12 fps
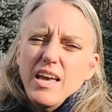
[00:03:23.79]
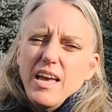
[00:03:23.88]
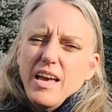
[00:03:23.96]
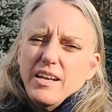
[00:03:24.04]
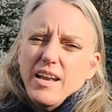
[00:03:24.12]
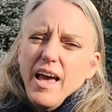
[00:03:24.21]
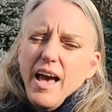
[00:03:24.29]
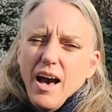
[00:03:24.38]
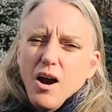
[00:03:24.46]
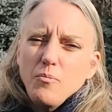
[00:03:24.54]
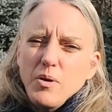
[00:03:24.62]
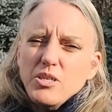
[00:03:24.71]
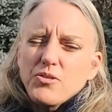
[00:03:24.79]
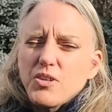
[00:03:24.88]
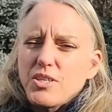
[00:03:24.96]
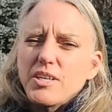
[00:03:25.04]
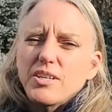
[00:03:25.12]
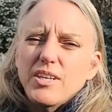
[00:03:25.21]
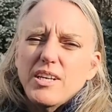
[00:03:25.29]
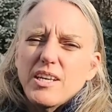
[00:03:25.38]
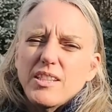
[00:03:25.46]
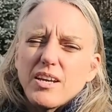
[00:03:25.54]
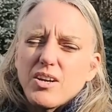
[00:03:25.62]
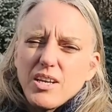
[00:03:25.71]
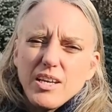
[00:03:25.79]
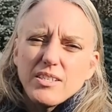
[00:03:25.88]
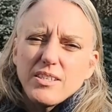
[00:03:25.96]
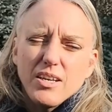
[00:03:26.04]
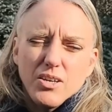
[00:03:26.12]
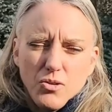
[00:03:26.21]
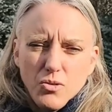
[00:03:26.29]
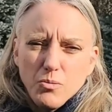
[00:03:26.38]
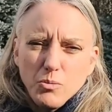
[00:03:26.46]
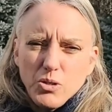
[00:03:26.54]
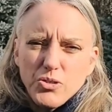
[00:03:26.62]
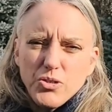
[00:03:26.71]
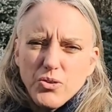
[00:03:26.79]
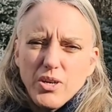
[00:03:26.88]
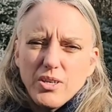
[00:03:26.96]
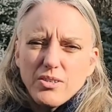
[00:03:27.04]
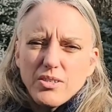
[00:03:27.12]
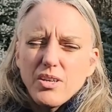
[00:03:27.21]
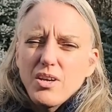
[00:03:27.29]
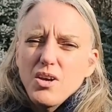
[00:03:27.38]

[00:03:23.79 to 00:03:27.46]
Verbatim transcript: and how much fertility there is in normal soils.